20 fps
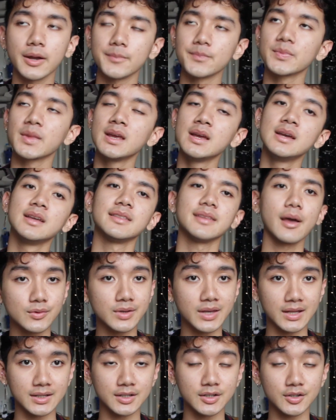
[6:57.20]
Okay. If
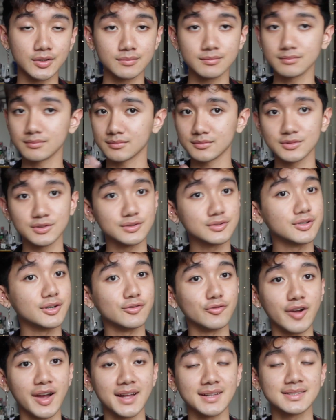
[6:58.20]
you get it,
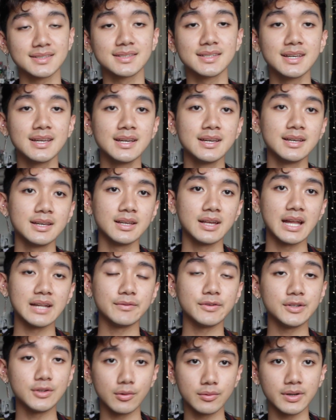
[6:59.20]
congrats.
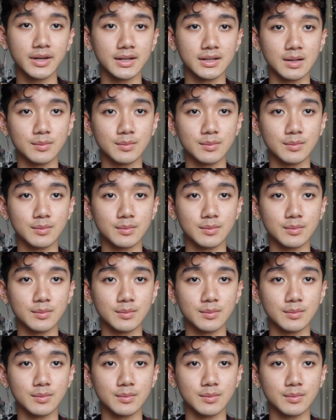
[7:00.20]
And if you don't